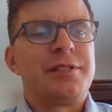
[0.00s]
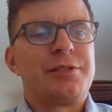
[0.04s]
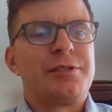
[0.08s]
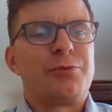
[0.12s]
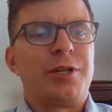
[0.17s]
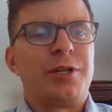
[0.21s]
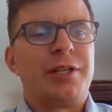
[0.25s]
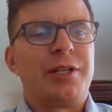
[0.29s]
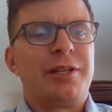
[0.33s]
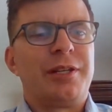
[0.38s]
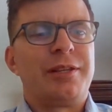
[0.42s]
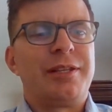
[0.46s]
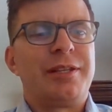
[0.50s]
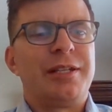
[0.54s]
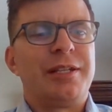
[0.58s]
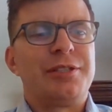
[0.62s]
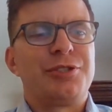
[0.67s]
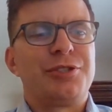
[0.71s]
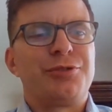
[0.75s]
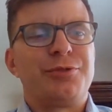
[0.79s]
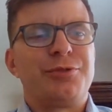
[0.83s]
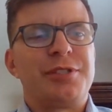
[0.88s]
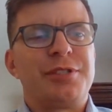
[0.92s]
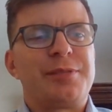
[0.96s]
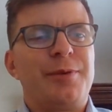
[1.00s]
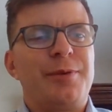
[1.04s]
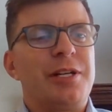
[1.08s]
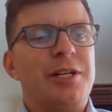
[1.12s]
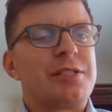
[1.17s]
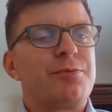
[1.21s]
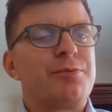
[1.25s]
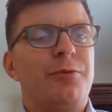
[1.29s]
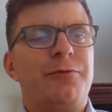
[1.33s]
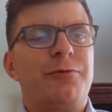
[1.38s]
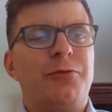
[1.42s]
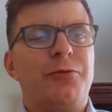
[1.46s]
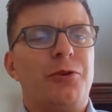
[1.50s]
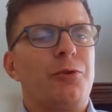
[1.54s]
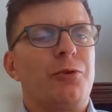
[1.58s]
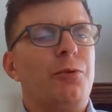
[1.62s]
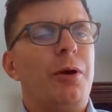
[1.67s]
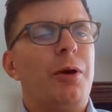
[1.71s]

is one of the things you're responsible for.